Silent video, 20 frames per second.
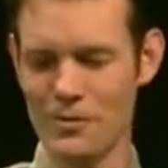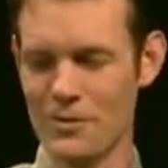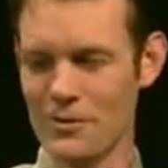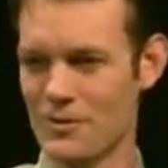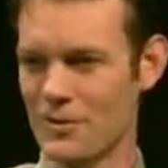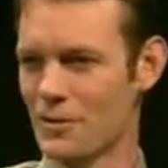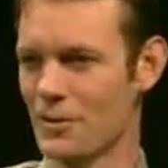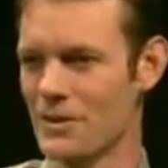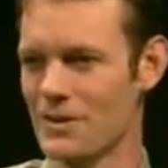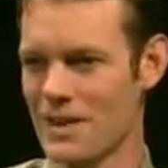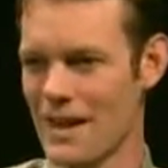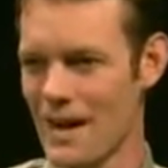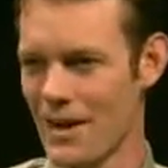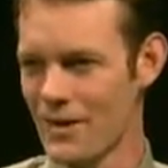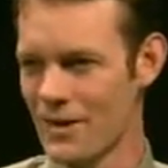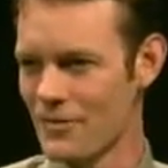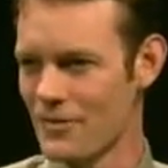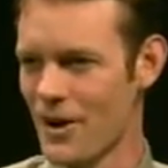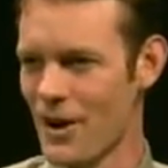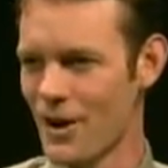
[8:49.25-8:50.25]
resort
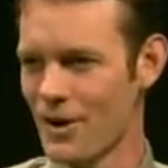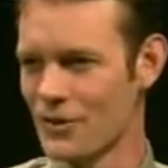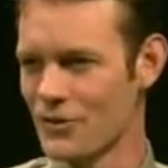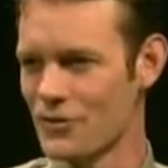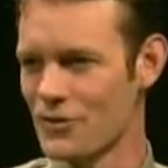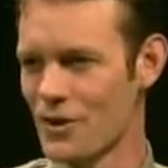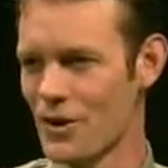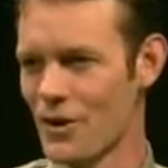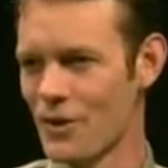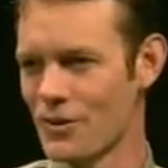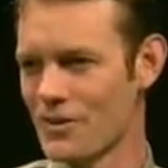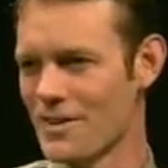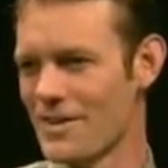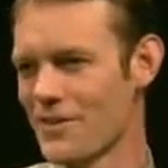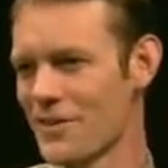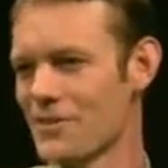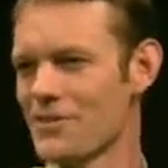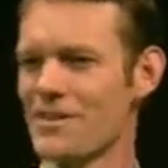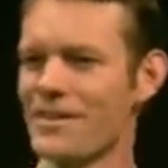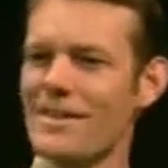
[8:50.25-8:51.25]
town of Hangzhou.
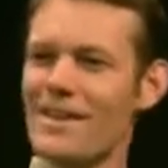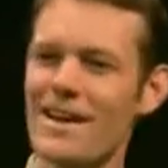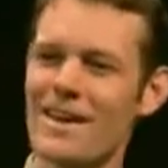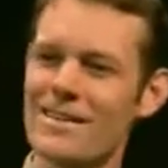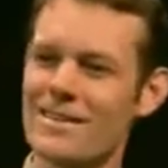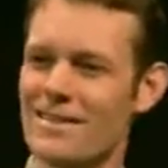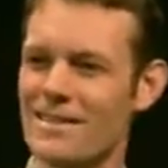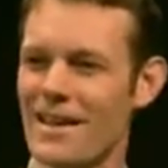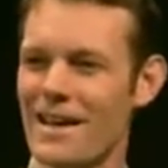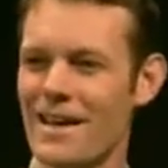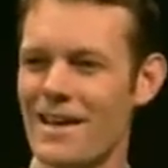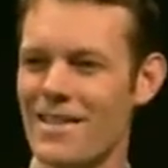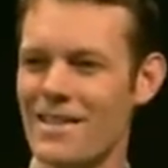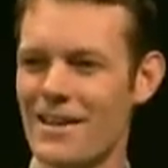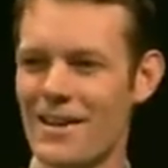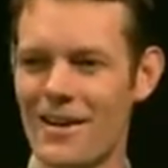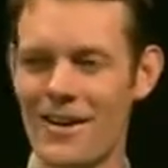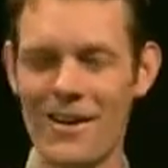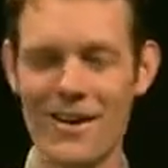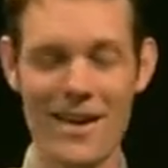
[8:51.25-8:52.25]
There's a nice lake
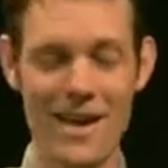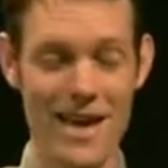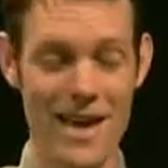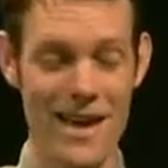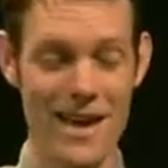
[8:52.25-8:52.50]
there.